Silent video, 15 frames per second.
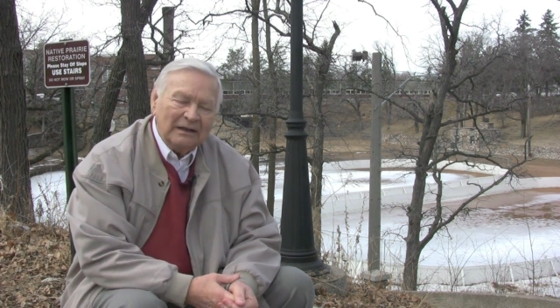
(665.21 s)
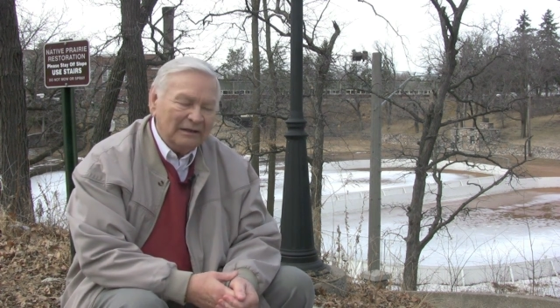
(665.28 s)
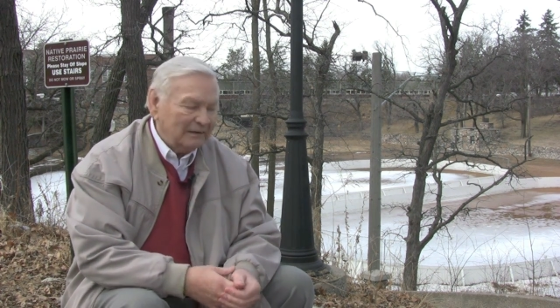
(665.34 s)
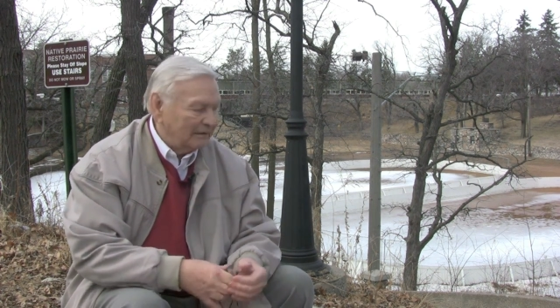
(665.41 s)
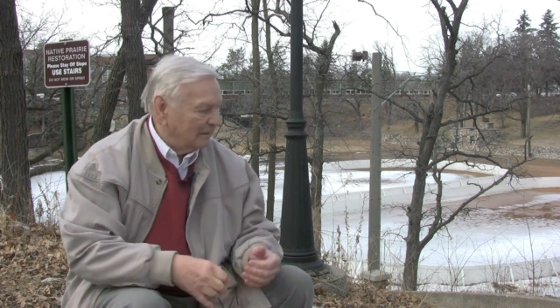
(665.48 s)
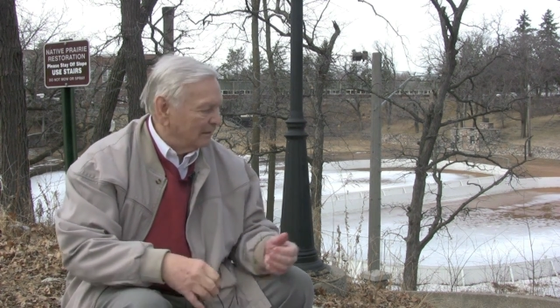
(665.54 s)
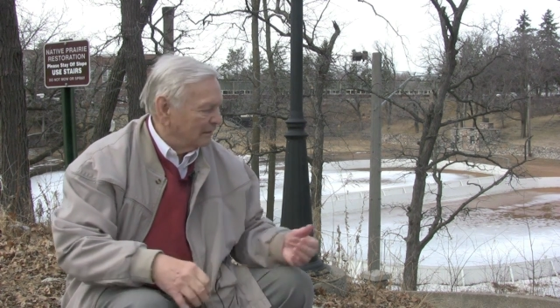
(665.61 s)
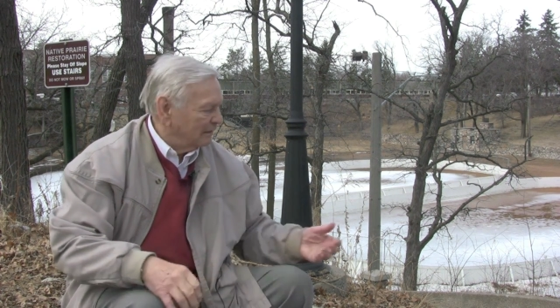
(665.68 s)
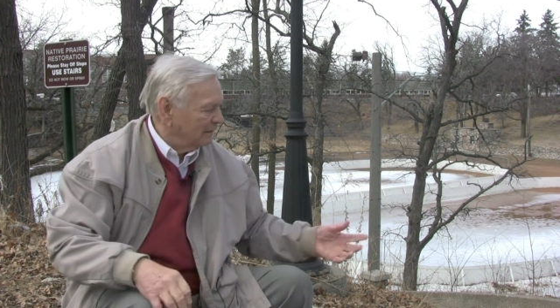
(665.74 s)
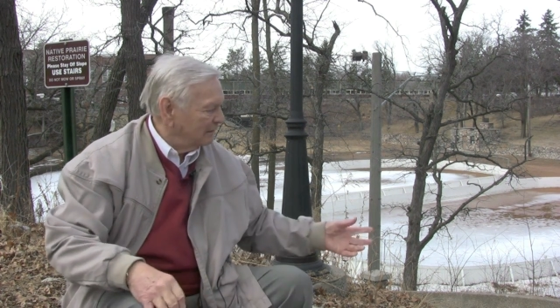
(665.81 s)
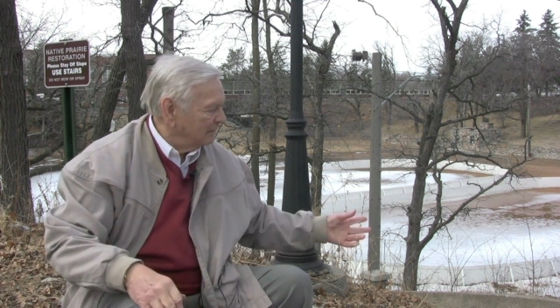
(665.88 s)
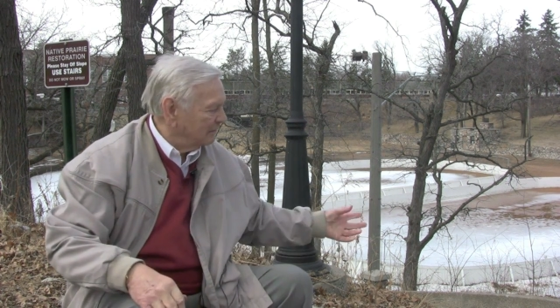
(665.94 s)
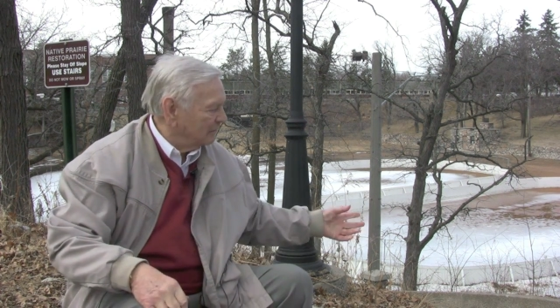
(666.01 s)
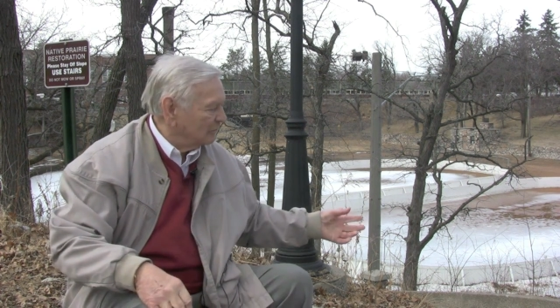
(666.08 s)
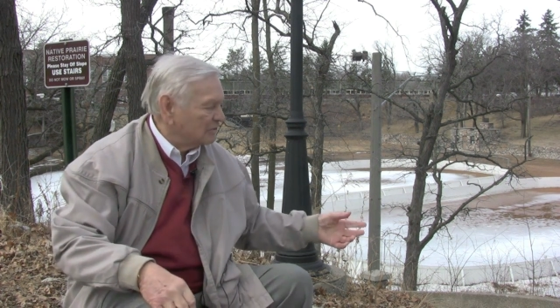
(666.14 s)
and
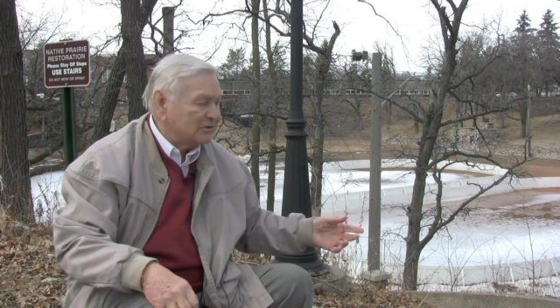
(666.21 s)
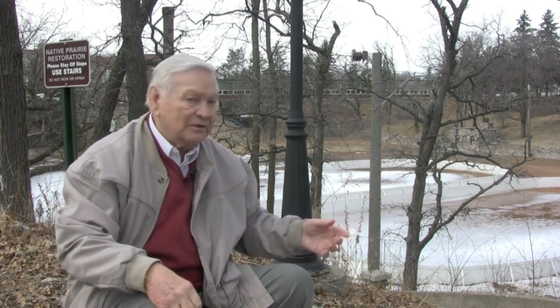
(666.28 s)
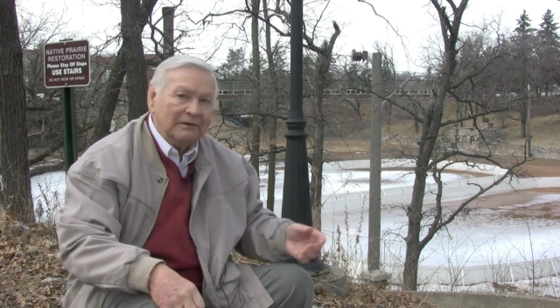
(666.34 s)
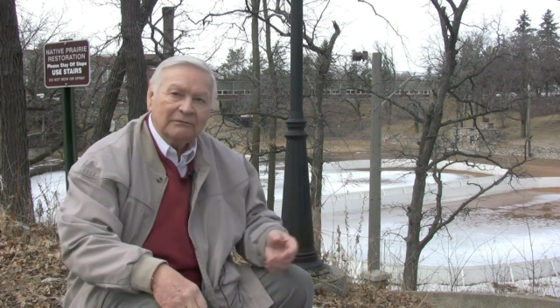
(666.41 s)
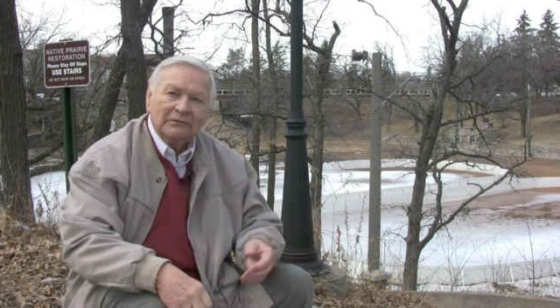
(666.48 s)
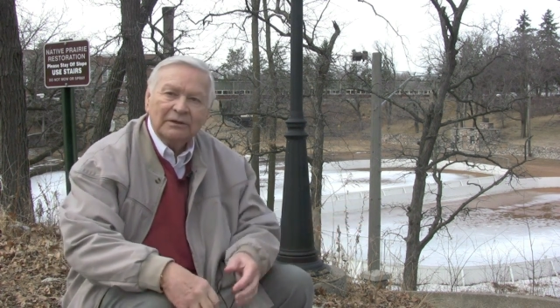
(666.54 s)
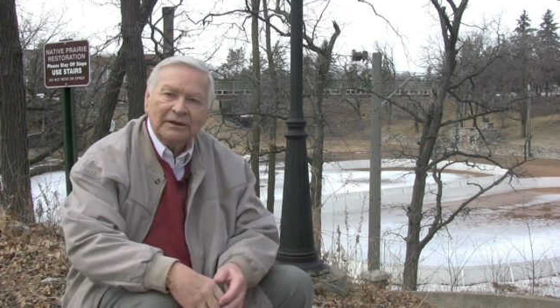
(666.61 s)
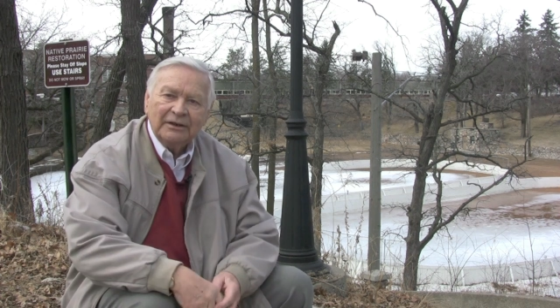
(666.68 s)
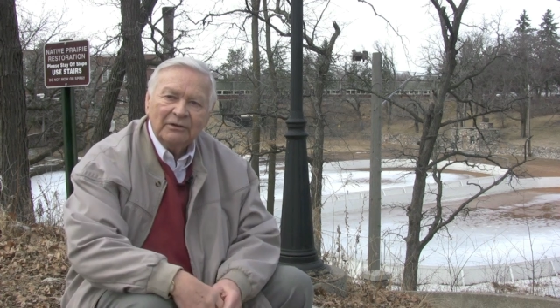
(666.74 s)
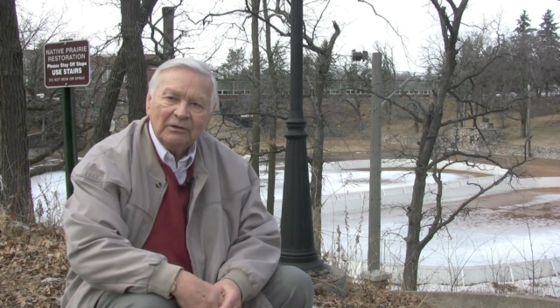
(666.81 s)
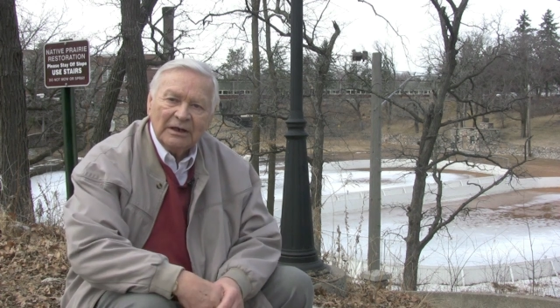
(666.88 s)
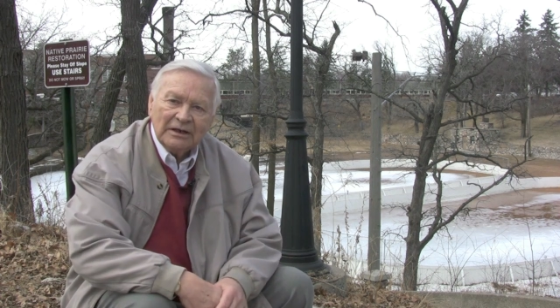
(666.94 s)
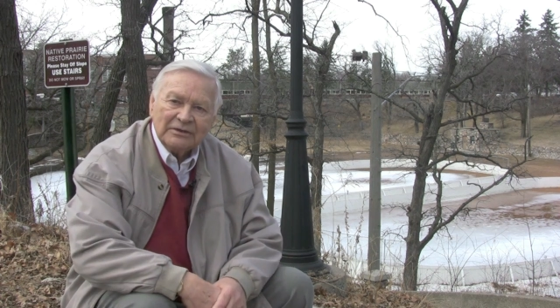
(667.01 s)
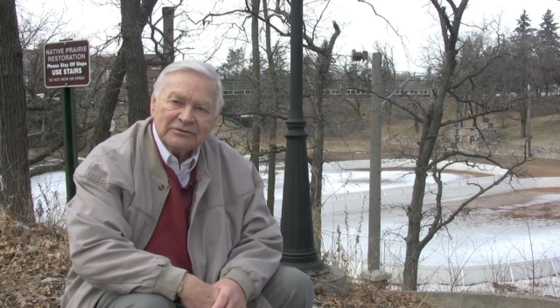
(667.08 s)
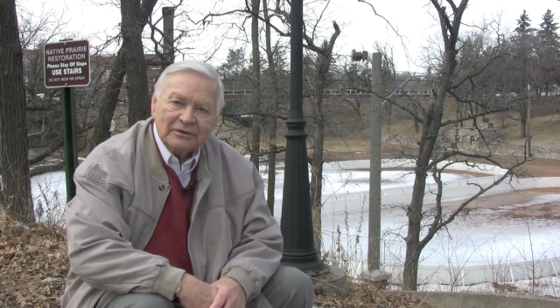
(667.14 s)
there was never any
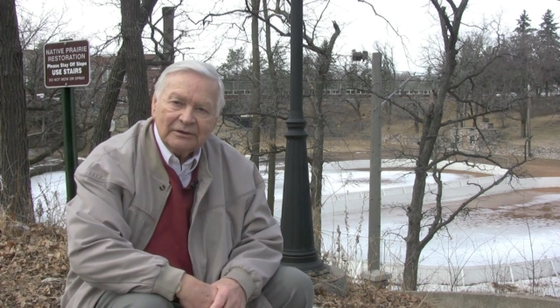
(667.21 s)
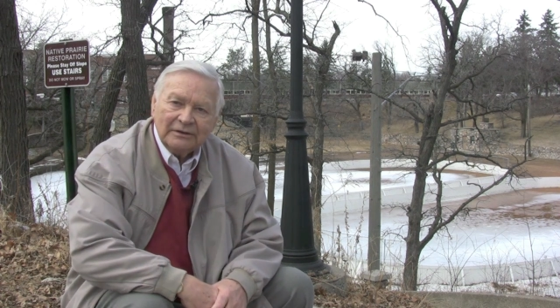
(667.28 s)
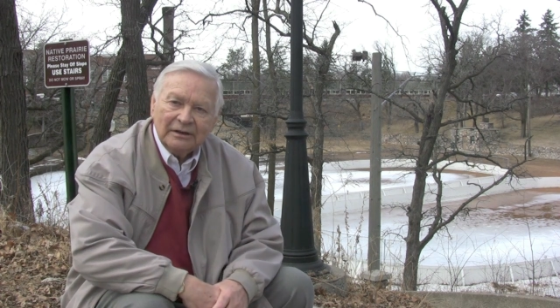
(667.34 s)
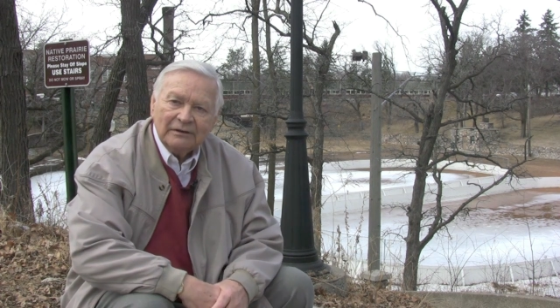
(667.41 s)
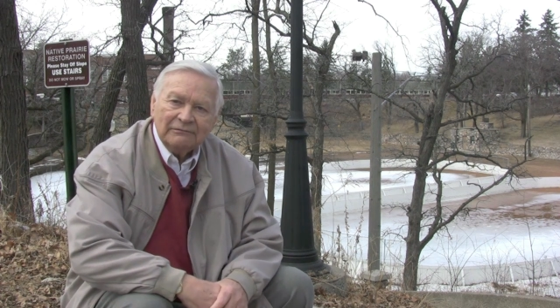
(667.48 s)
grass on